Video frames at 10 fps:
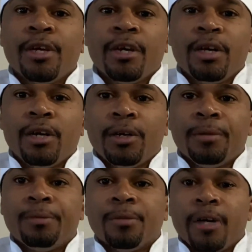
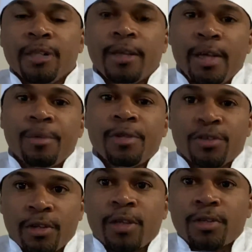on the labels, so
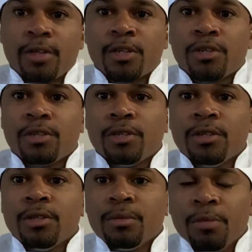that's good.
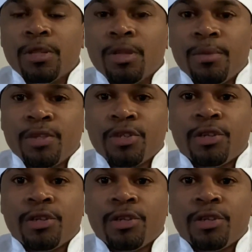But double check your